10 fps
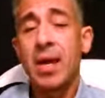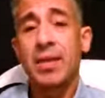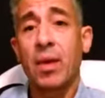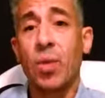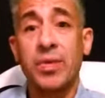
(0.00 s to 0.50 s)

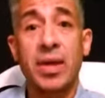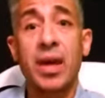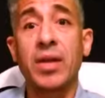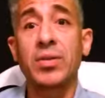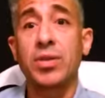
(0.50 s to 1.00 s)
They want the
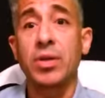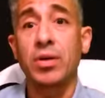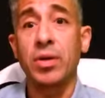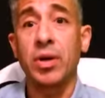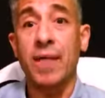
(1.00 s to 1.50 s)
kids to,
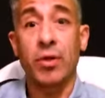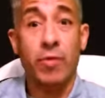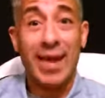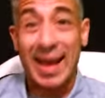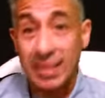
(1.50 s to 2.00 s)
you know, have a
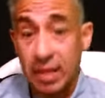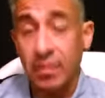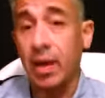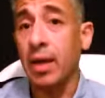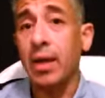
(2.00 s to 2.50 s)
great
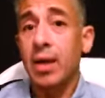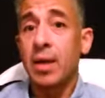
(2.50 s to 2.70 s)
activity.